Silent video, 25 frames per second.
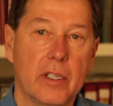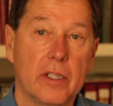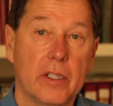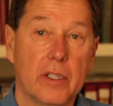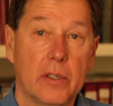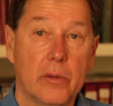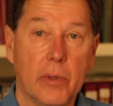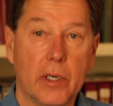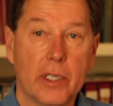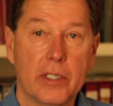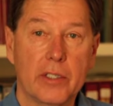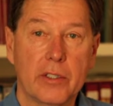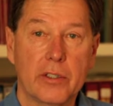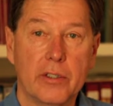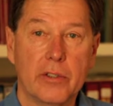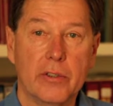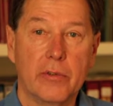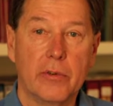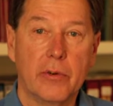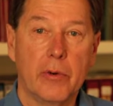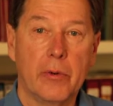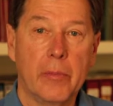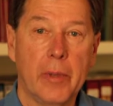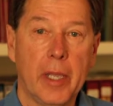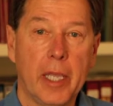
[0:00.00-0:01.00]
The question
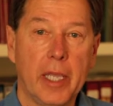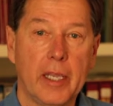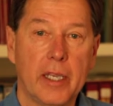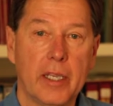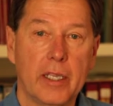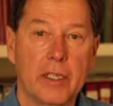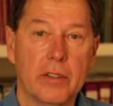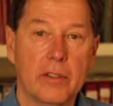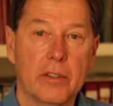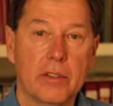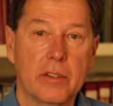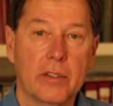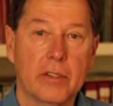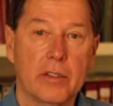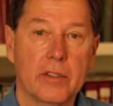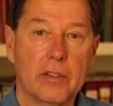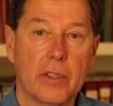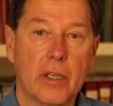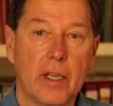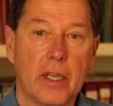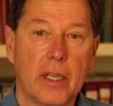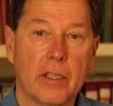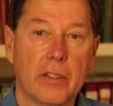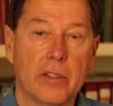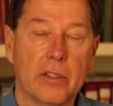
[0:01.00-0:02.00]
remains
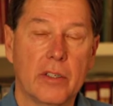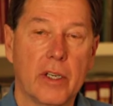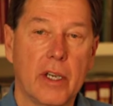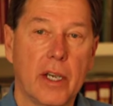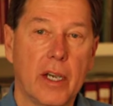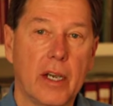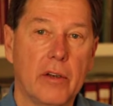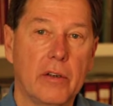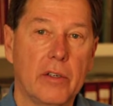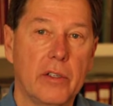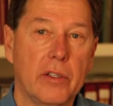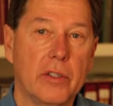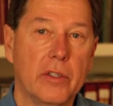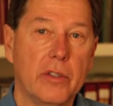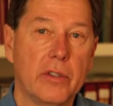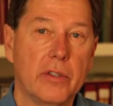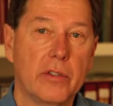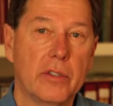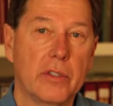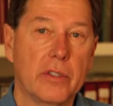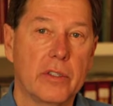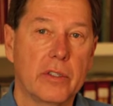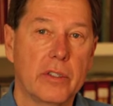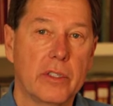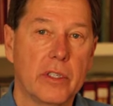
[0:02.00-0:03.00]
as to how to
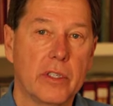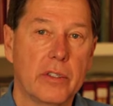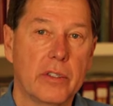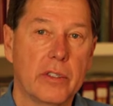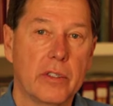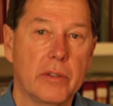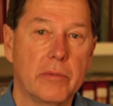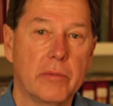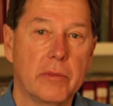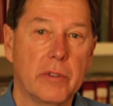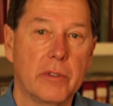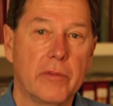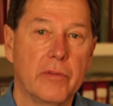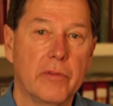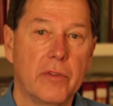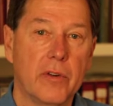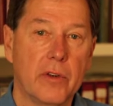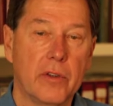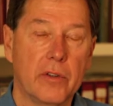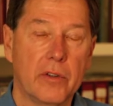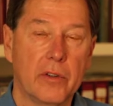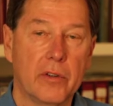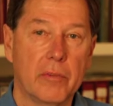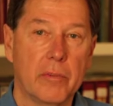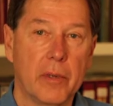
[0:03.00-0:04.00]
use the system to
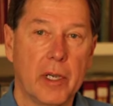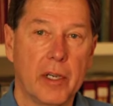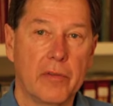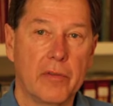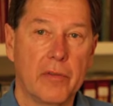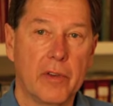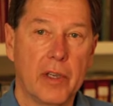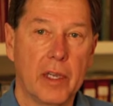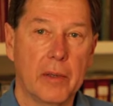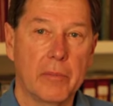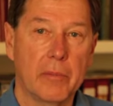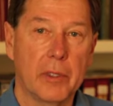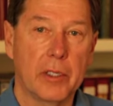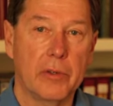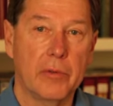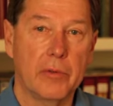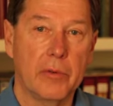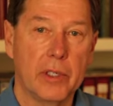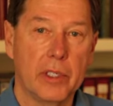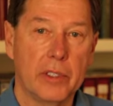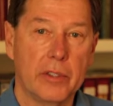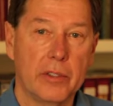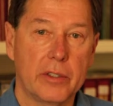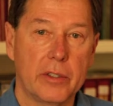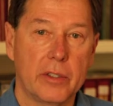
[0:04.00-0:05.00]
further my family
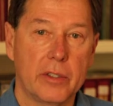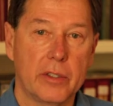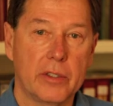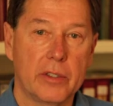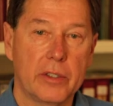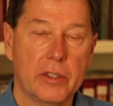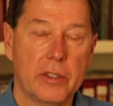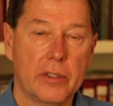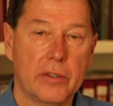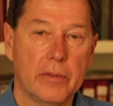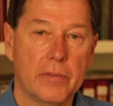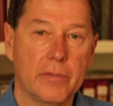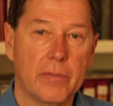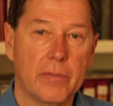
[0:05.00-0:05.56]
research.